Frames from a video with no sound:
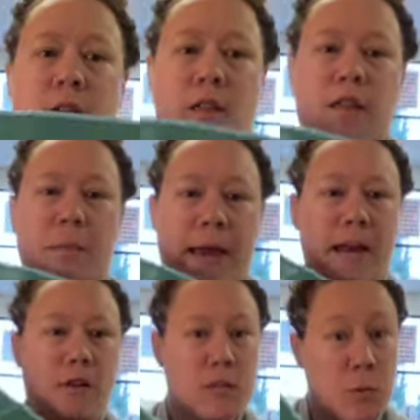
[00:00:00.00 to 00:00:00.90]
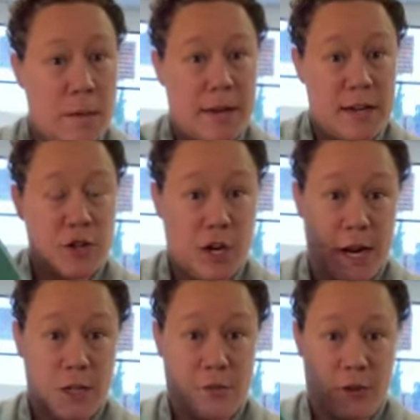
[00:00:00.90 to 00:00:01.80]
the panel is probably going to
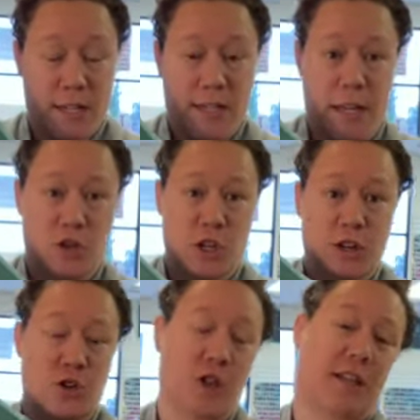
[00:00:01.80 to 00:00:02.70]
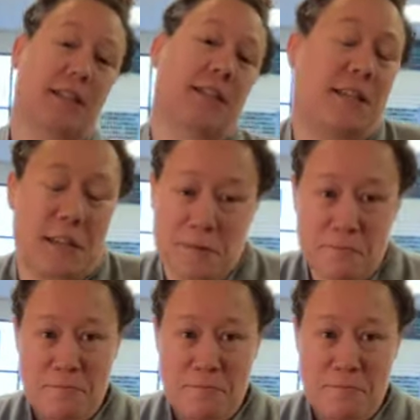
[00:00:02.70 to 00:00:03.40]
change for this session just